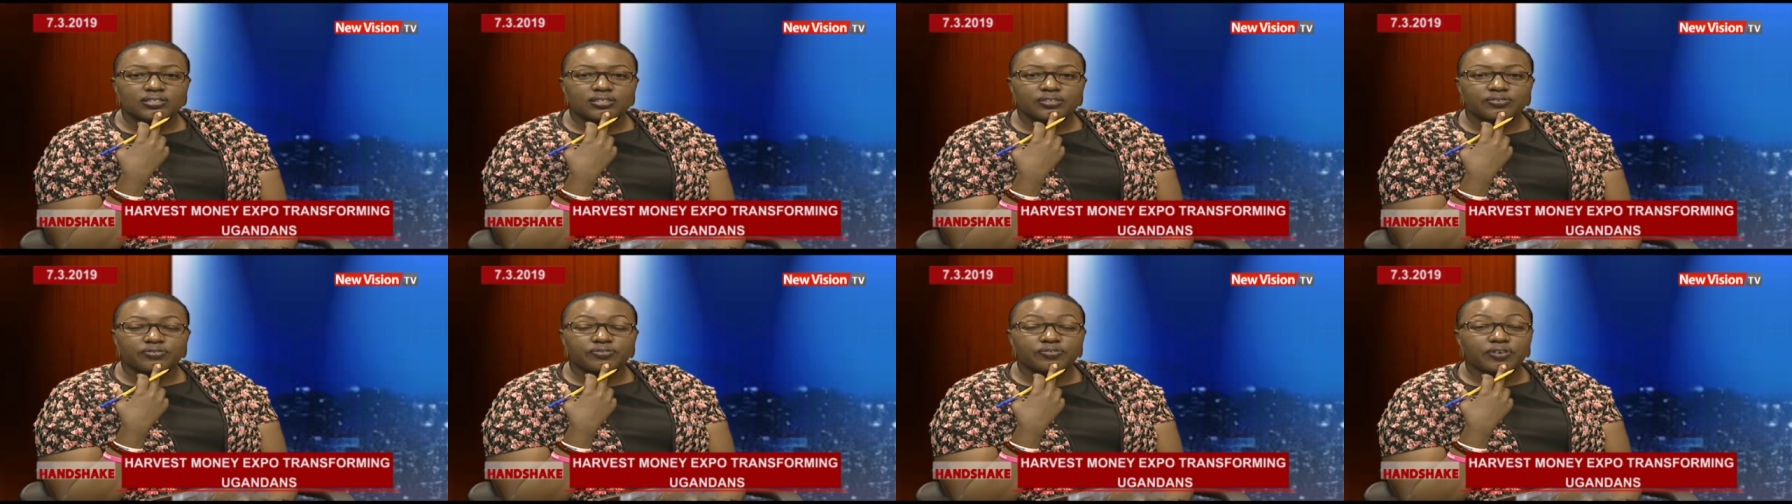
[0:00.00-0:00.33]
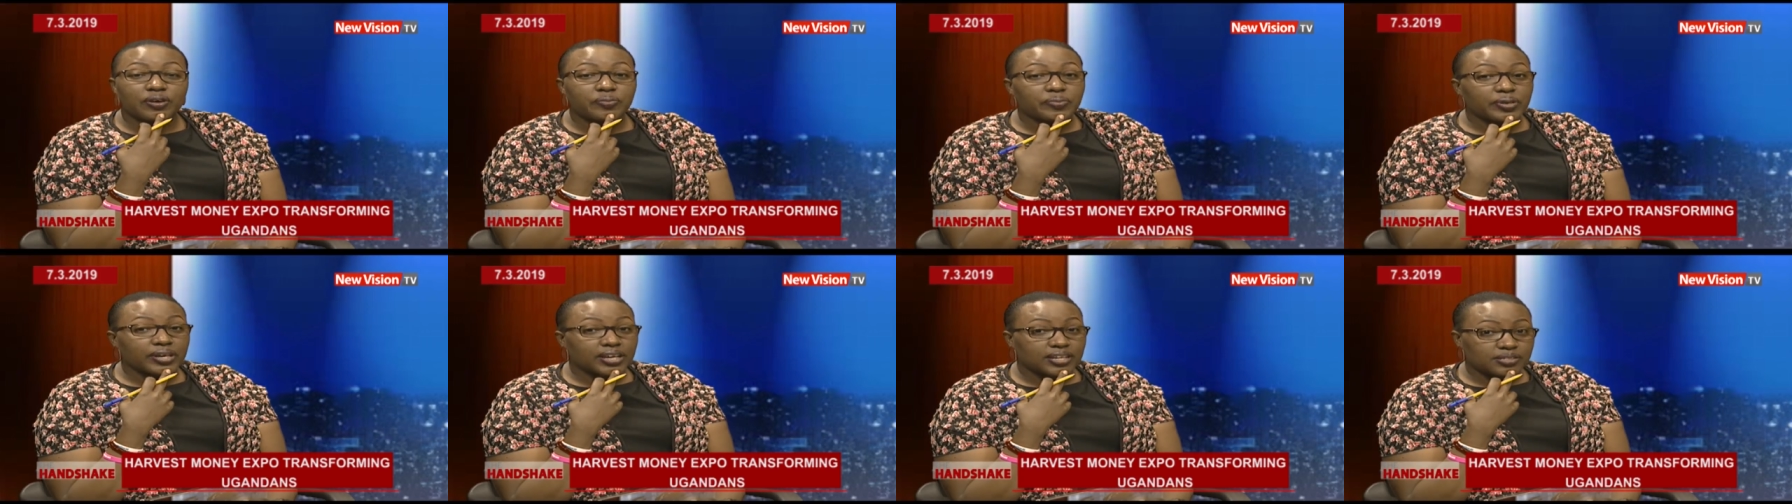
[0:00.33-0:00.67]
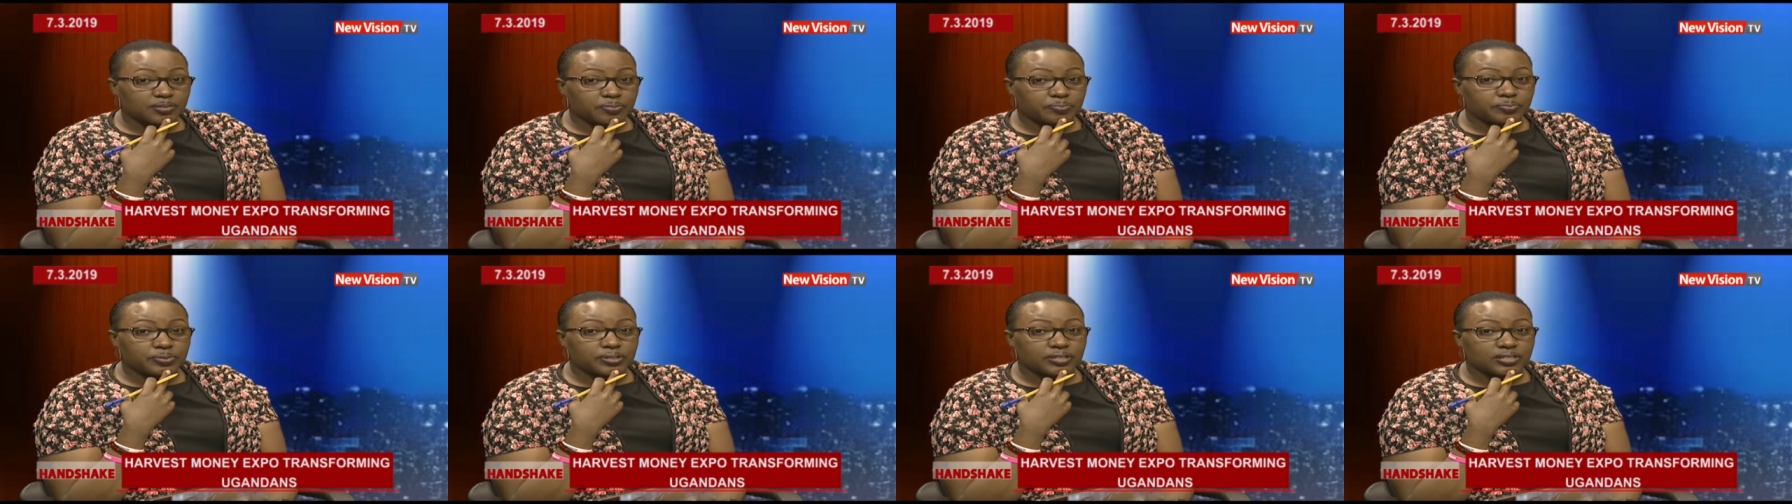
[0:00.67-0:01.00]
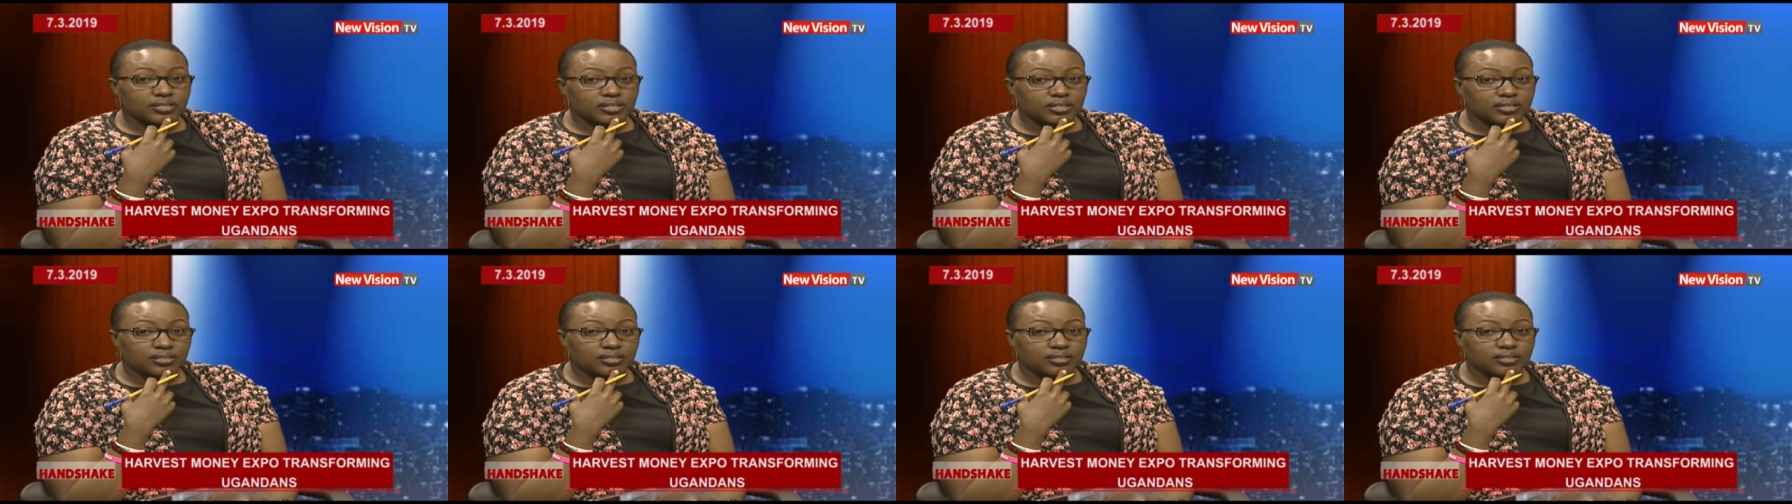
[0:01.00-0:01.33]
farming as a
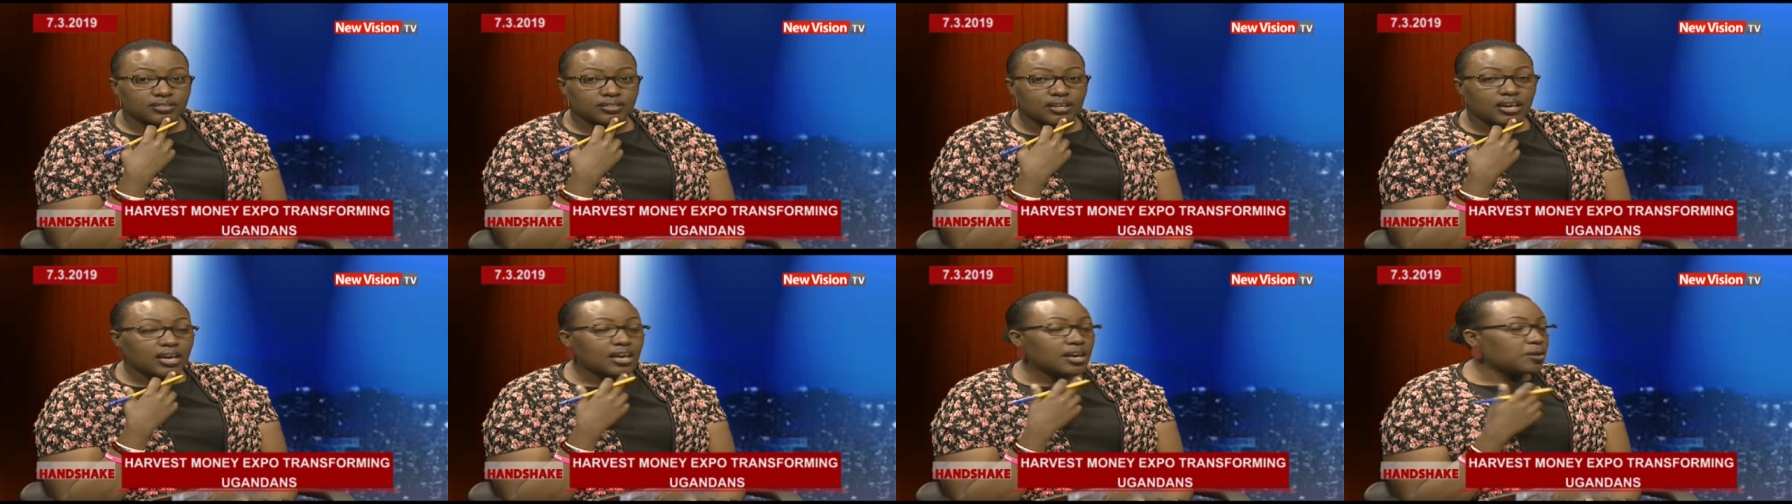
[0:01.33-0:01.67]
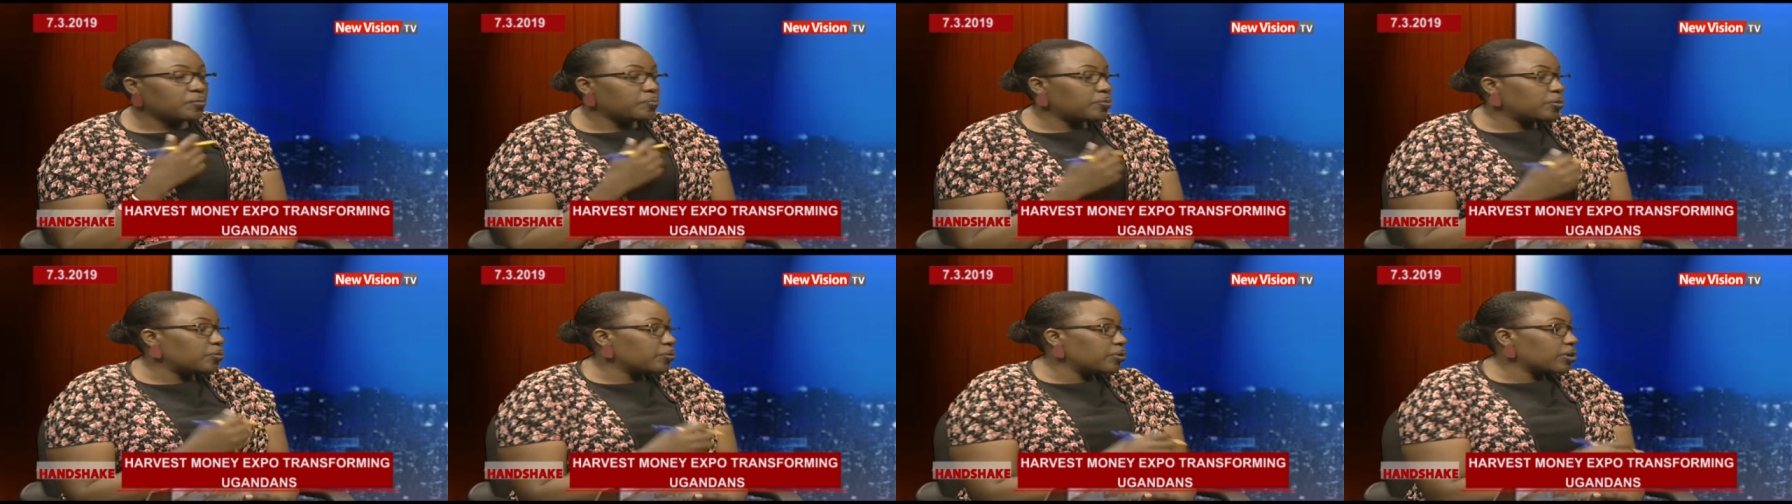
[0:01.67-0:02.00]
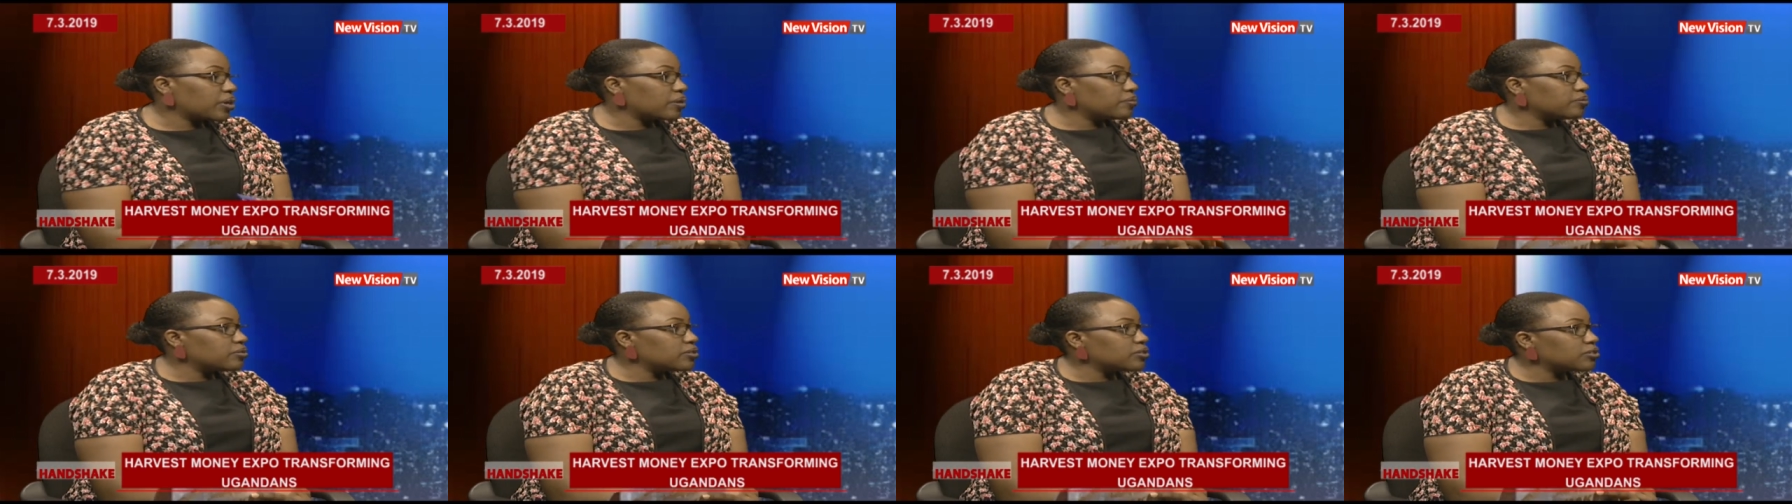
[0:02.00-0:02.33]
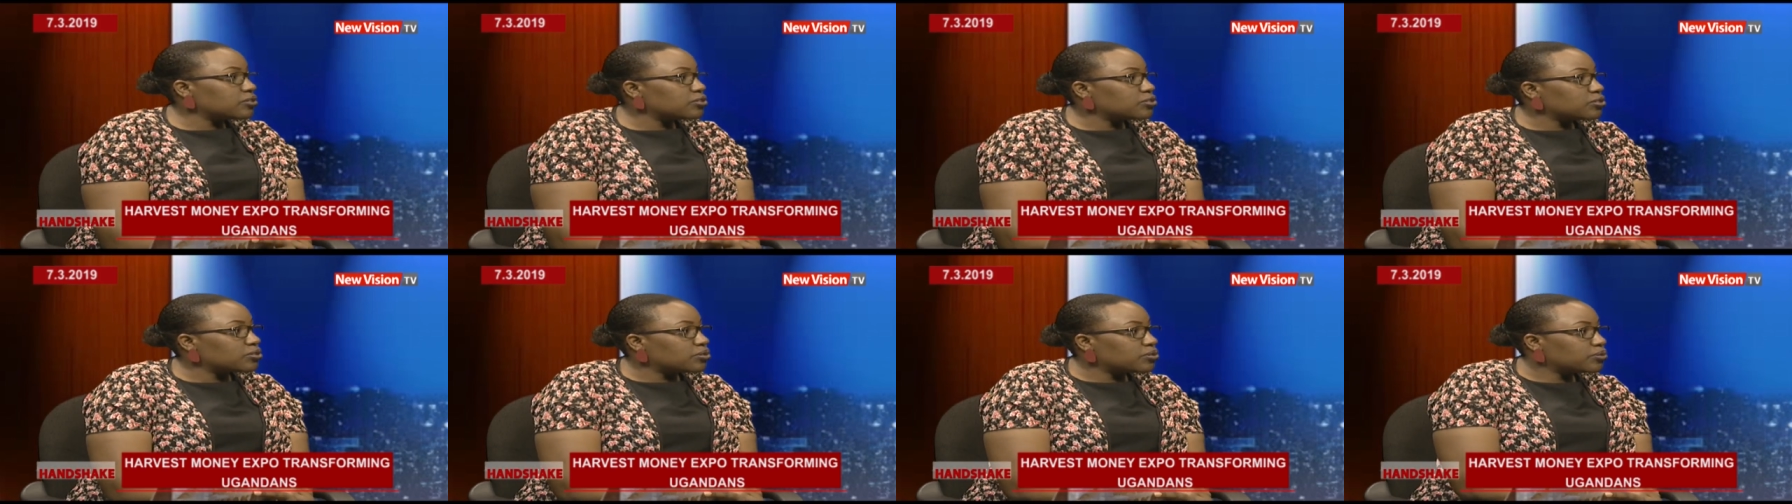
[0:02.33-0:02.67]
business. Paul, welcome to the
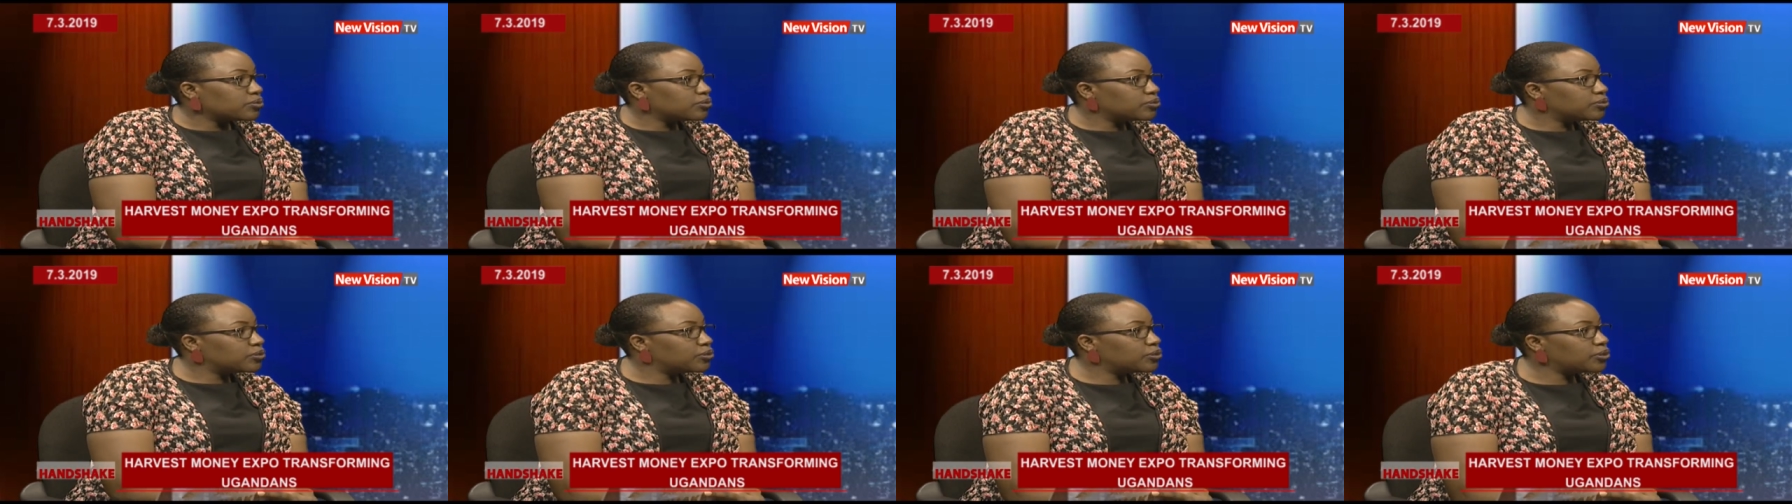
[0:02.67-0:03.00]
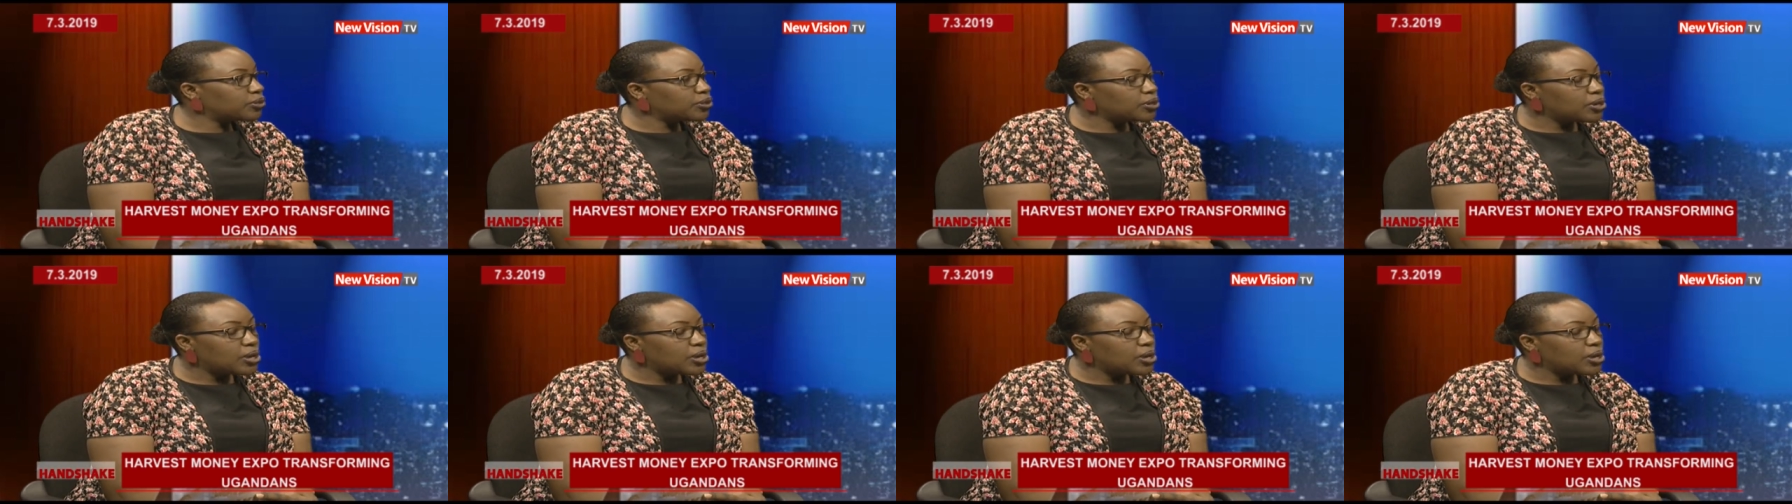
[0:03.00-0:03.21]
show. Thank you.